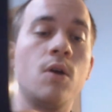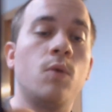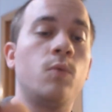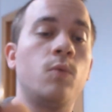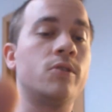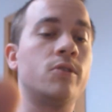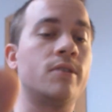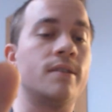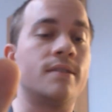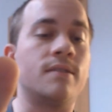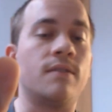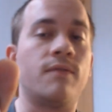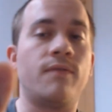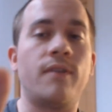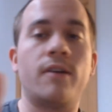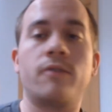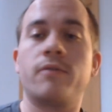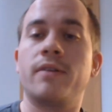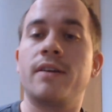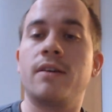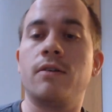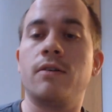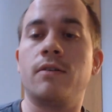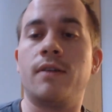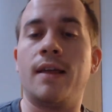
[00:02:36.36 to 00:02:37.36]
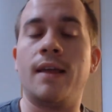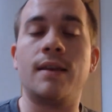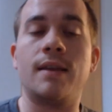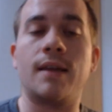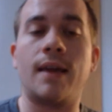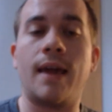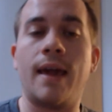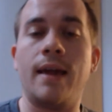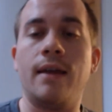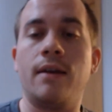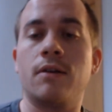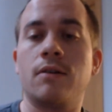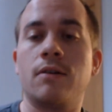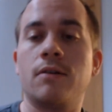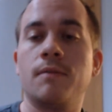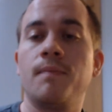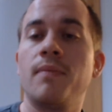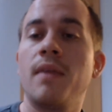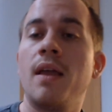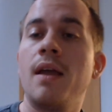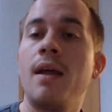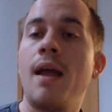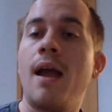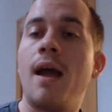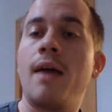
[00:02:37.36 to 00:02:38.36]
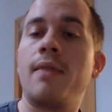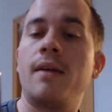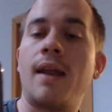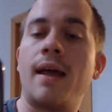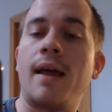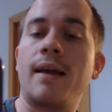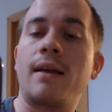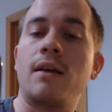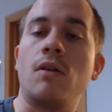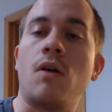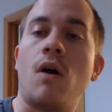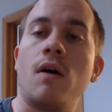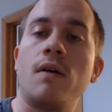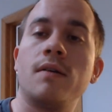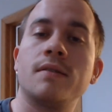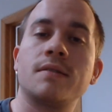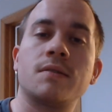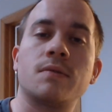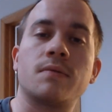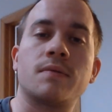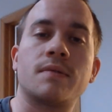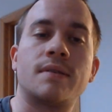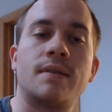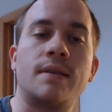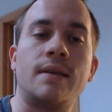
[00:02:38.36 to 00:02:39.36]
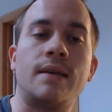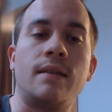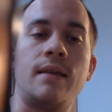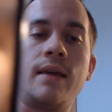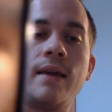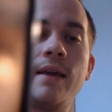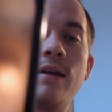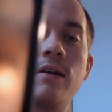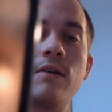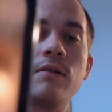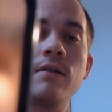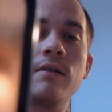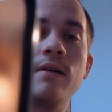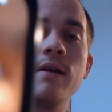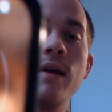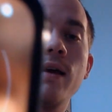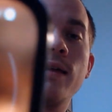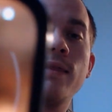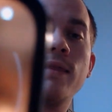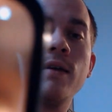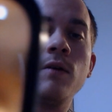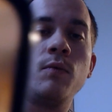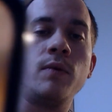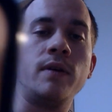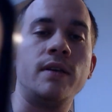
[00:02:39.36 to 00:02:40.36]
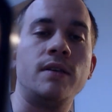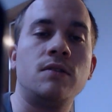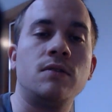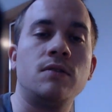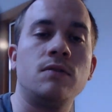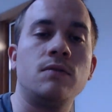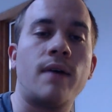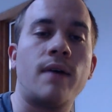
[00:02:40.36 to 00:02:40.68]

which is a very good indicator. And then I can also see here that we do